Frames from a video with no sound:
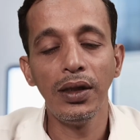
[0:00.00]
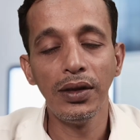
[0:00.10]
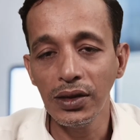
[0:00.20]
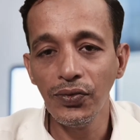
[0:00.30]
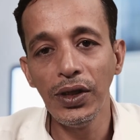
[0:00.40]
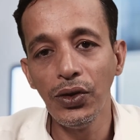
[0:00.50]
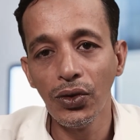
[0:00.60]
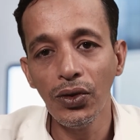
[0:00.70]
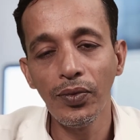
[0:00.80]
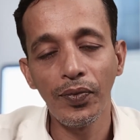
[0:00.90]
In this
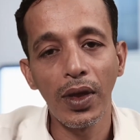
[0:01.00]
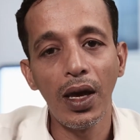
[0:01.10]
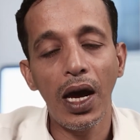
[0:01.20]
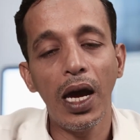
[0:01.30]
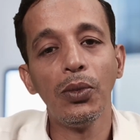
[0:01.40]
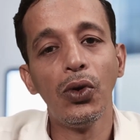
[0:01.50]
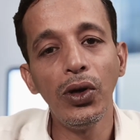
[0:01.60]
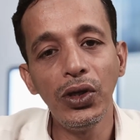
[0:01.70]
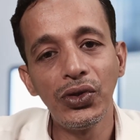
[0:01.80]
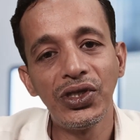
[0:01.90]
video, I'm
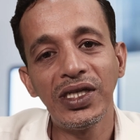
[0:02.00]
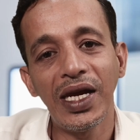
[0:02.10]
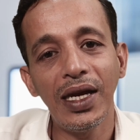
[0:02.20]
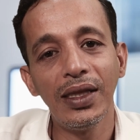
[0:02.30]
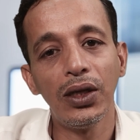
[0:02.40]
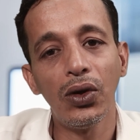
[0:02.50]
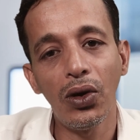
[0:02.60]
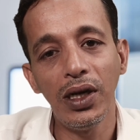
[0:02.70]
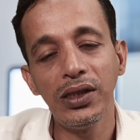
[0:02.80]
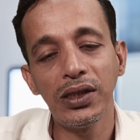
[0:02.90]
going to share the
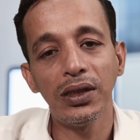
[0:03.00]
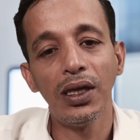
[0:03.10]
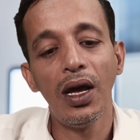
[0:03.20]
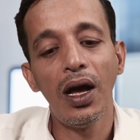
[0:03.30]
knowledge